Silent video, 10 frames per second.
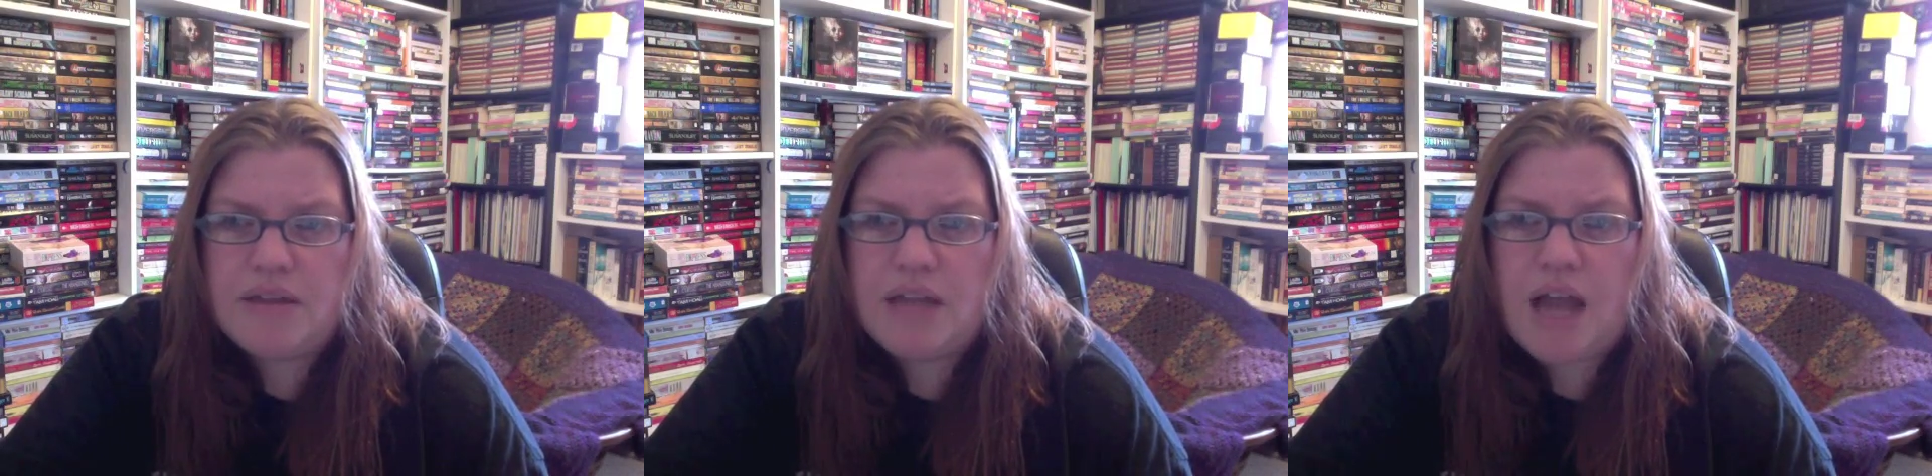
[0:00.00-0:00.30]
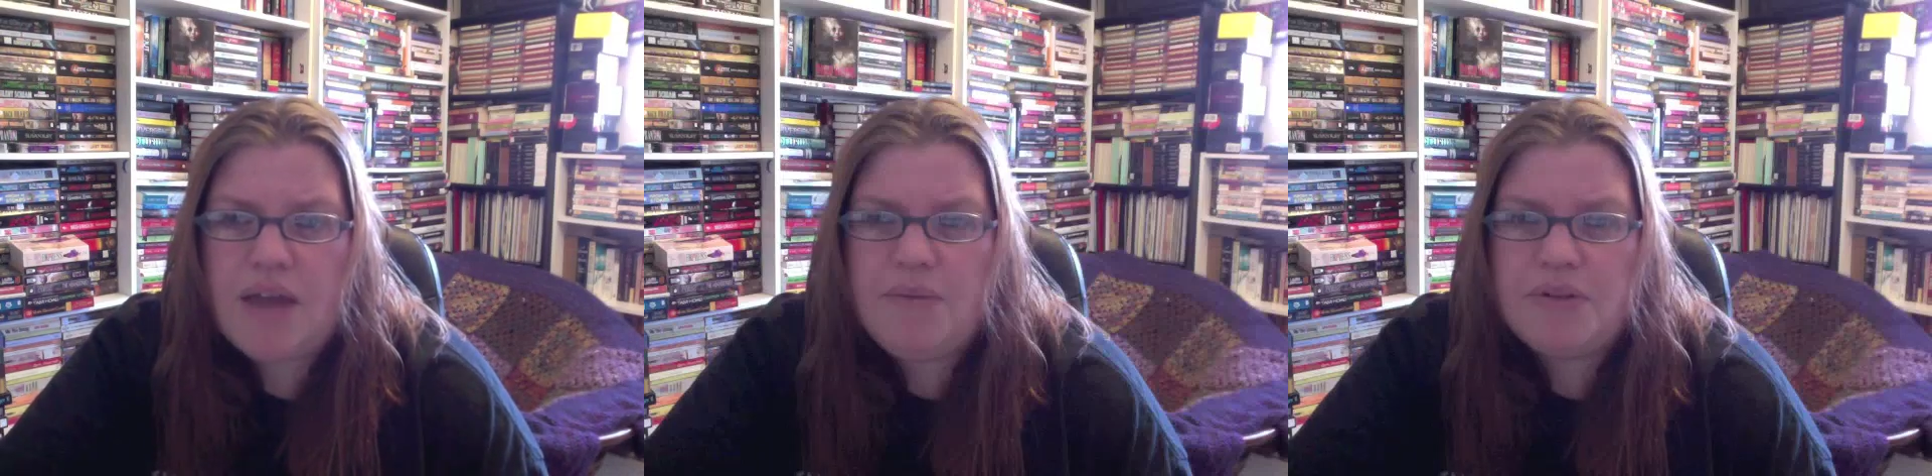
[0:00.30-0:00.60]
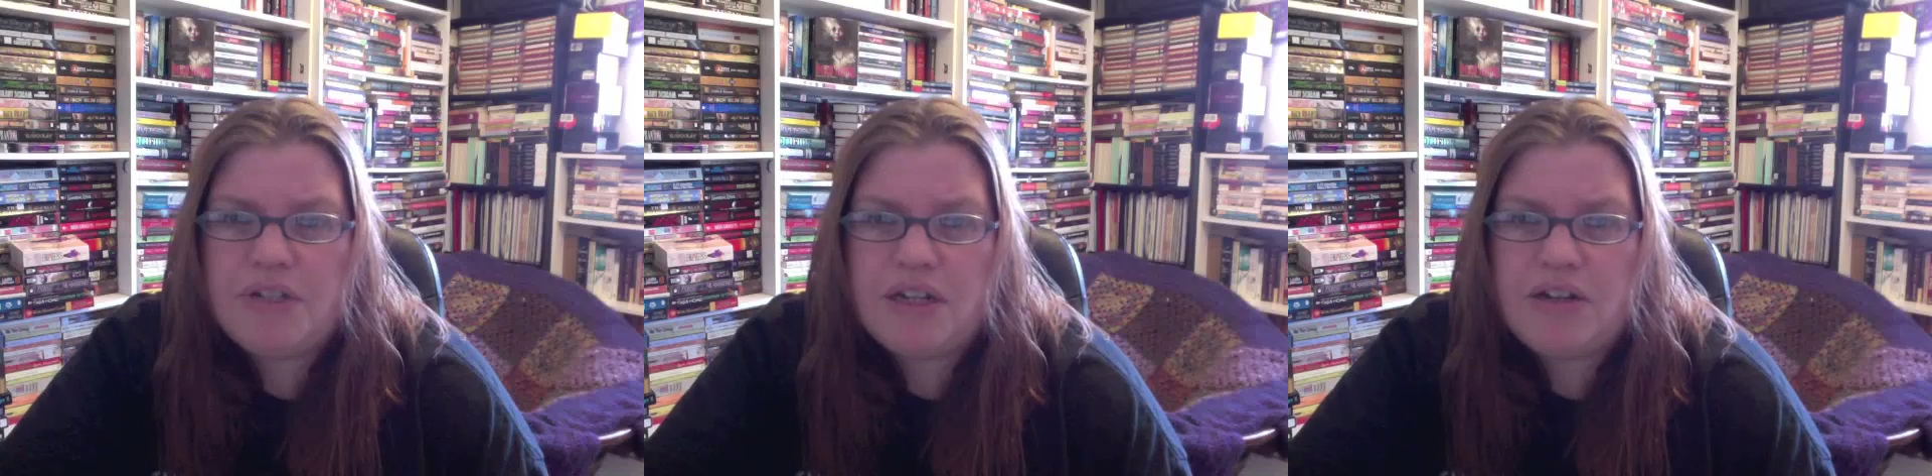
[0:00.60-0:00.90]
I
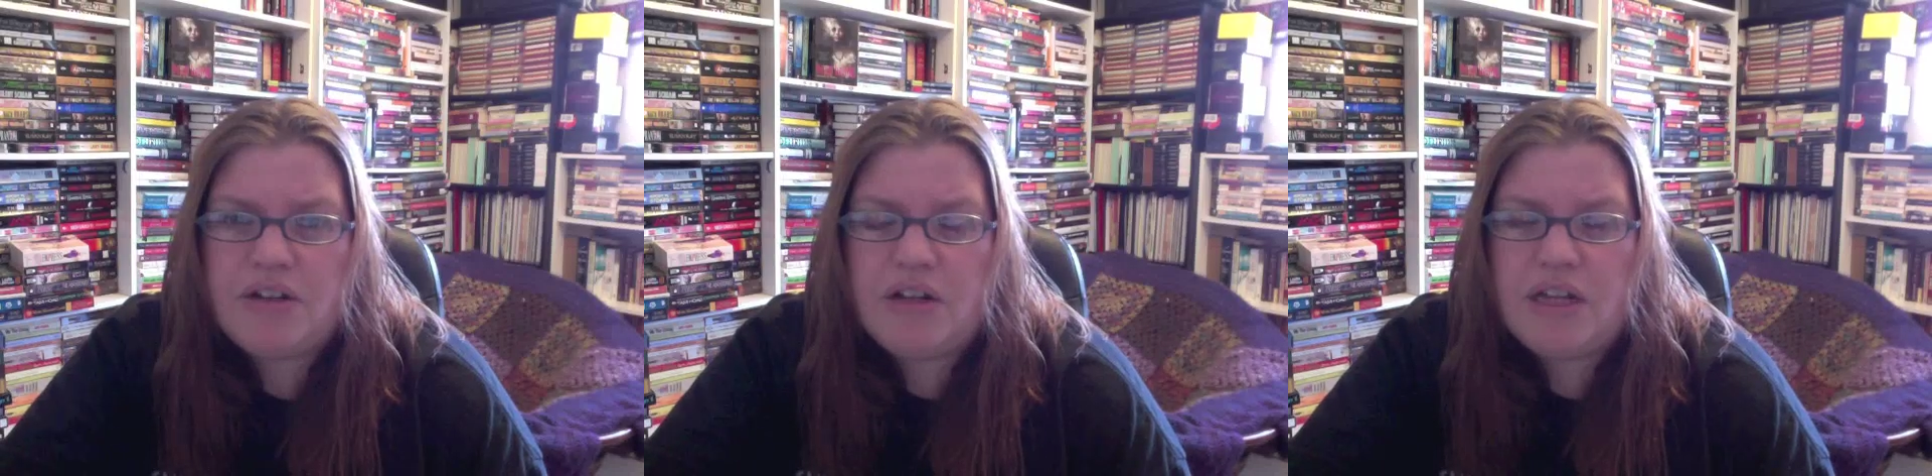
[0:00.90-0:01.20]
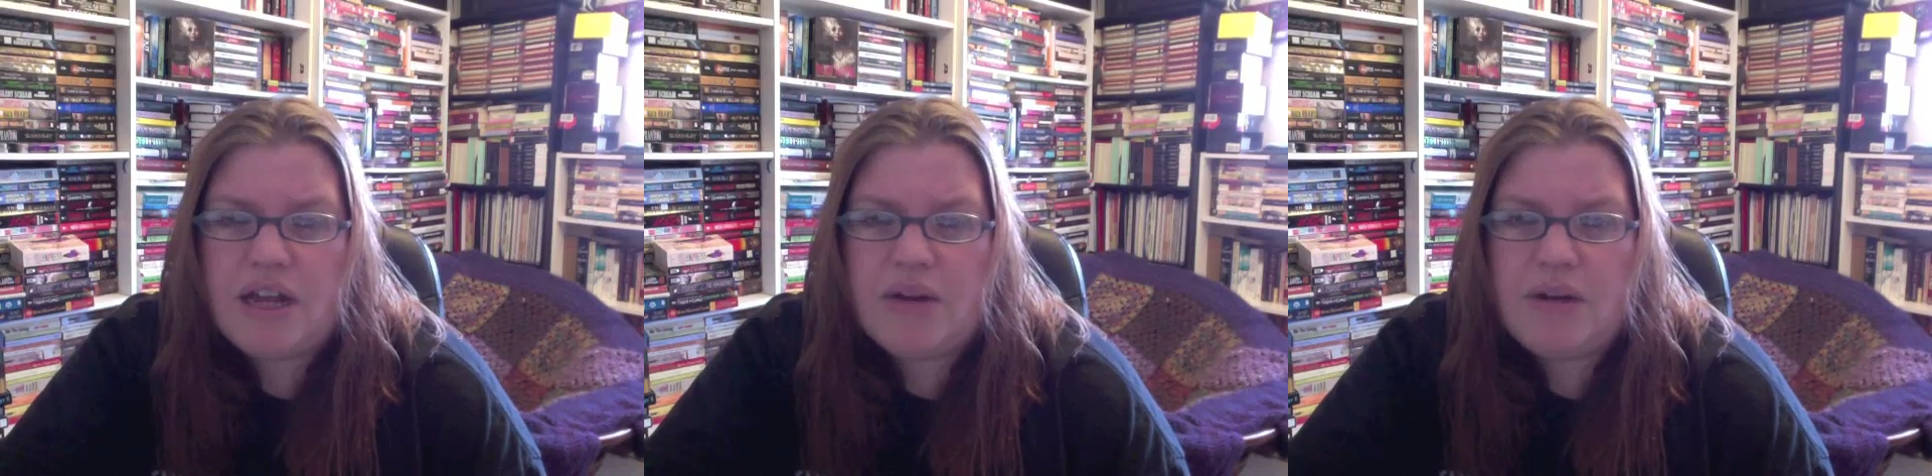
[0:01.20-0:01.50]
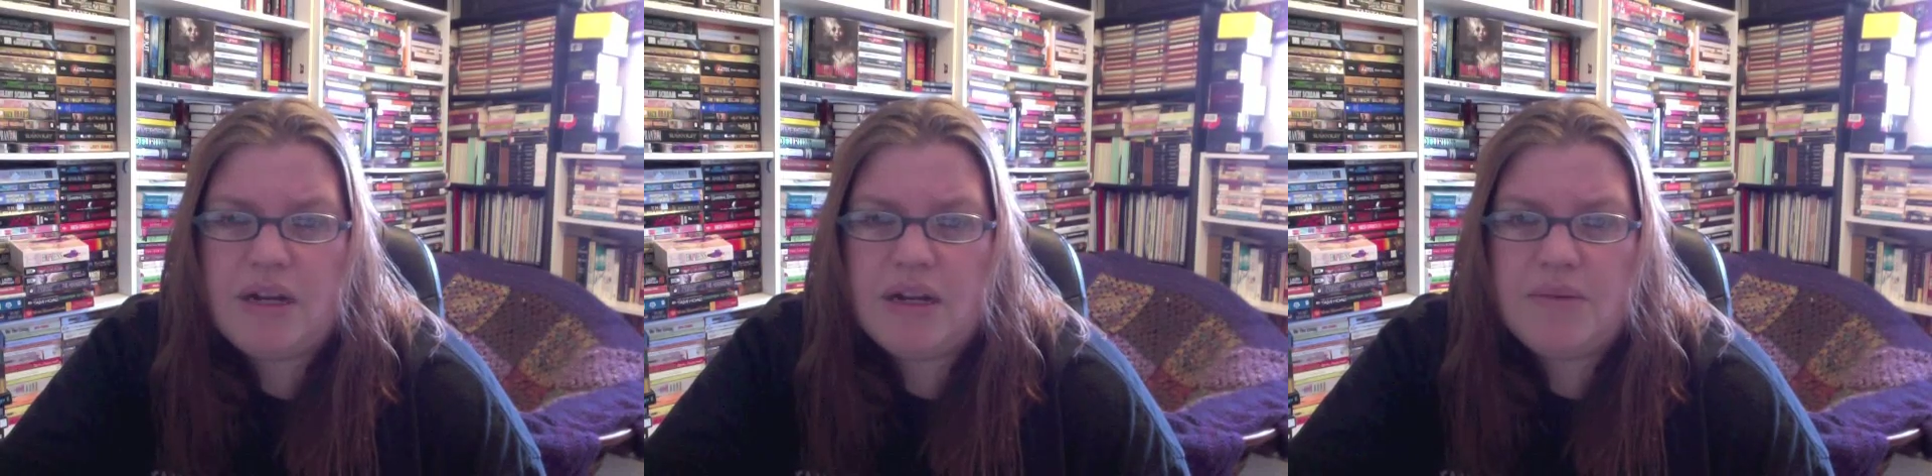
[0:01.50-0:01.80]
particularly like
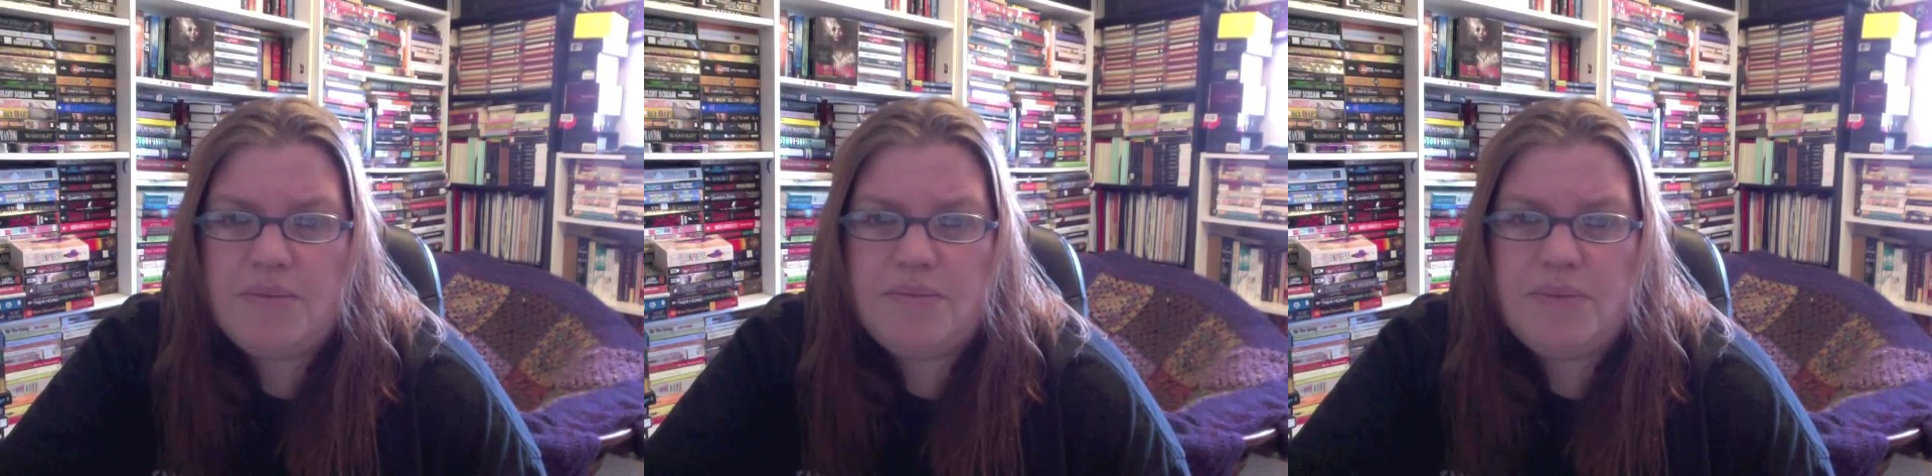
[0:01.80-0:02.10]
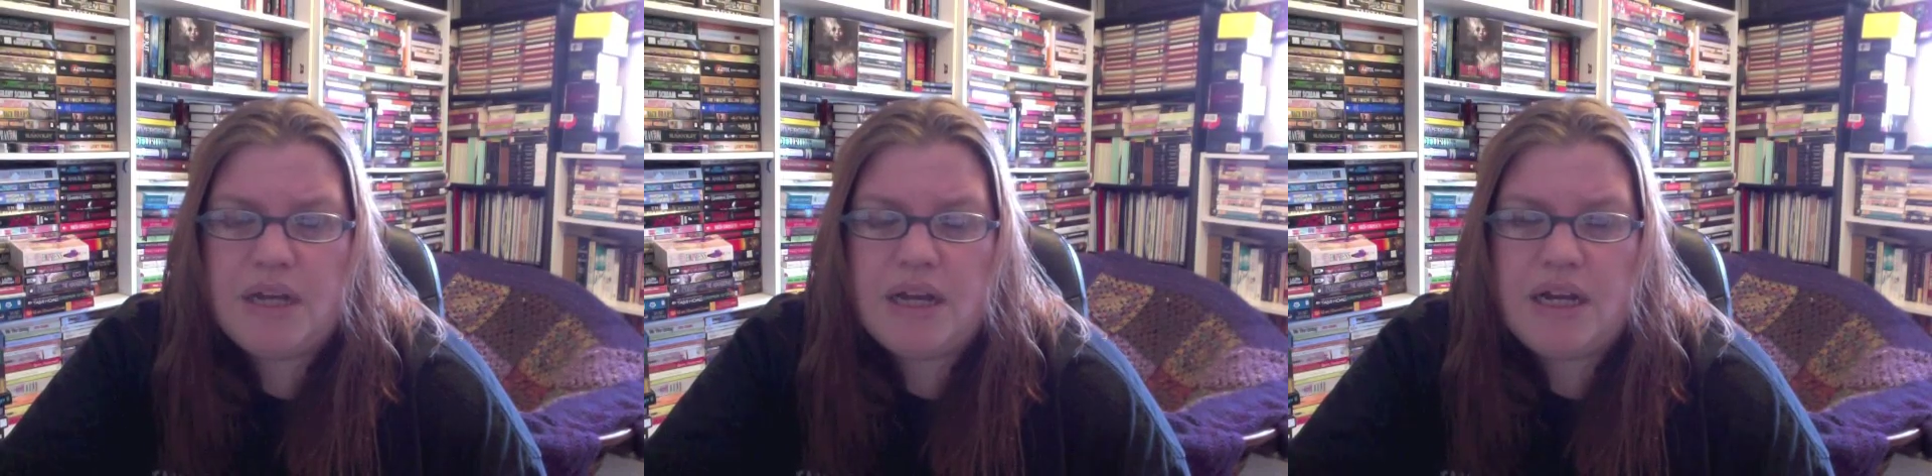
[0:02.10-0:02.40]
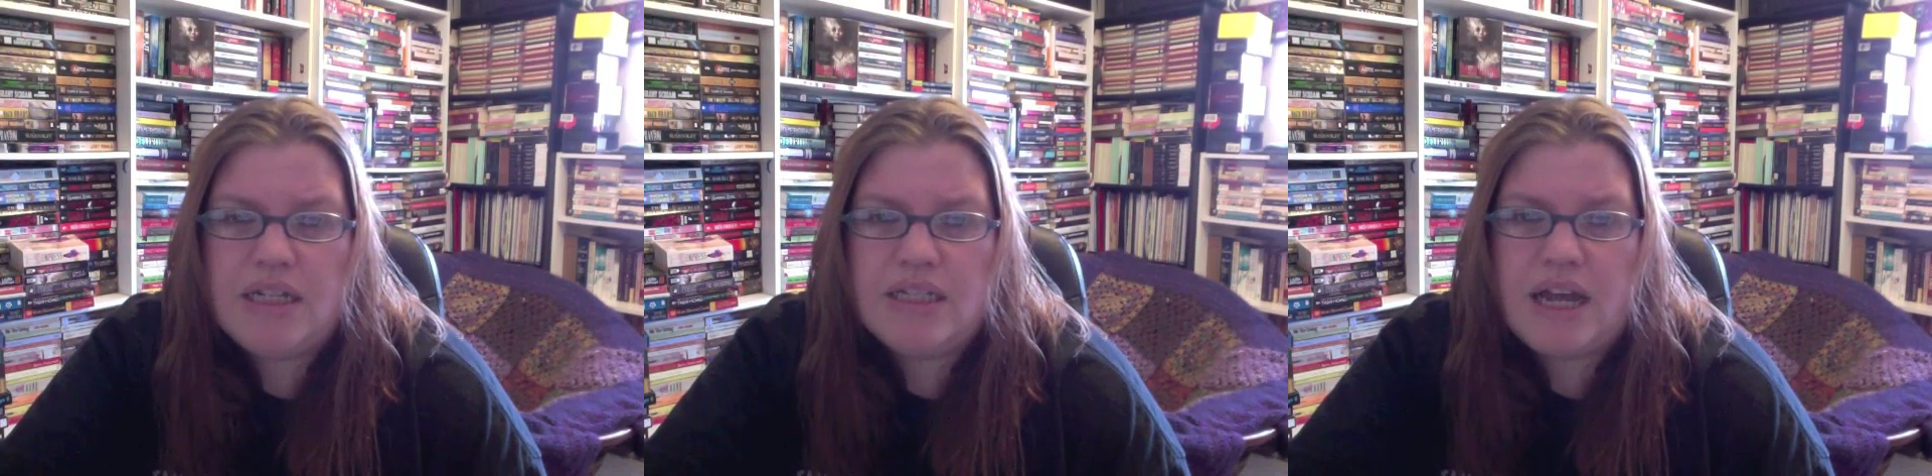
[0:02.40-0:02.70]
reading them
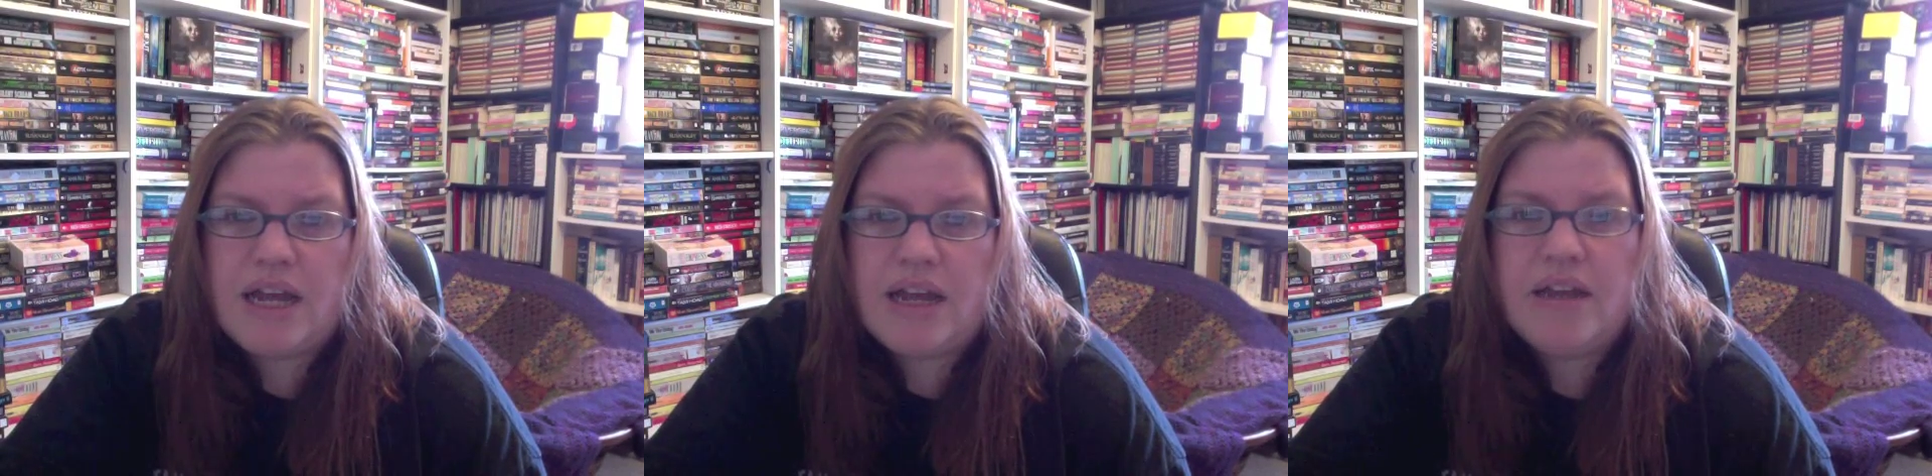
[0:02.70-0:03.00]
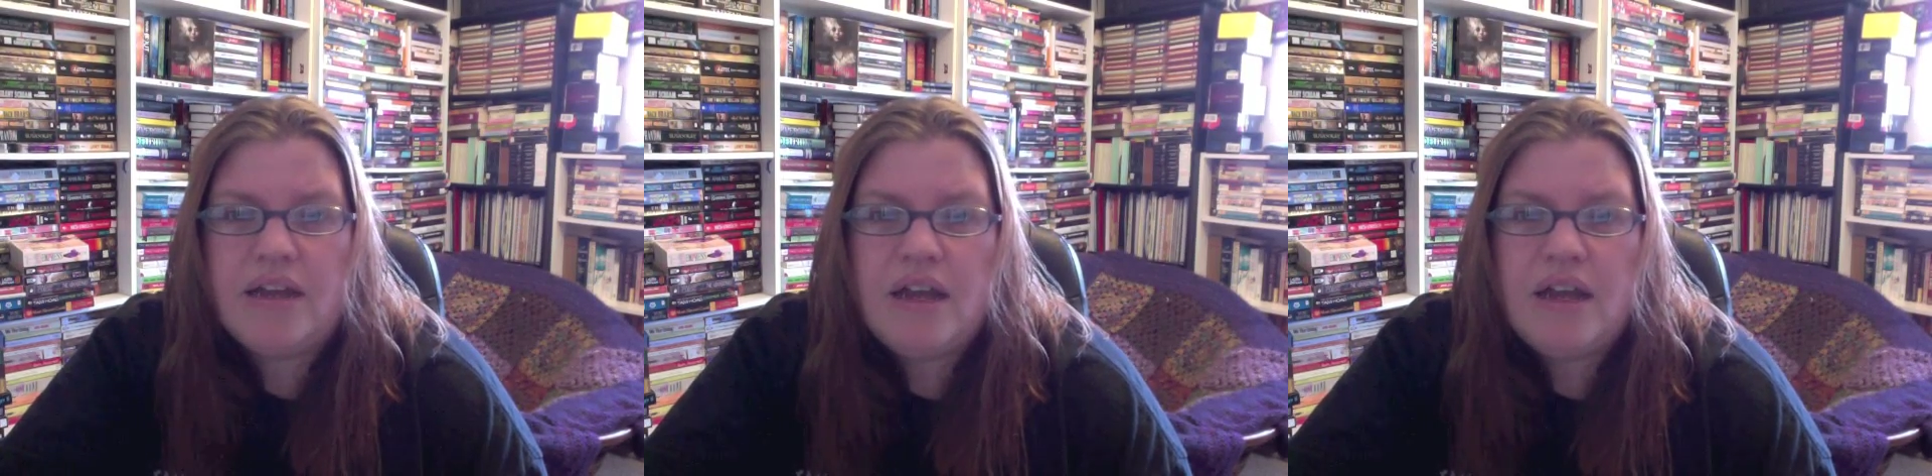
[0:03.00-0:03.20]
because I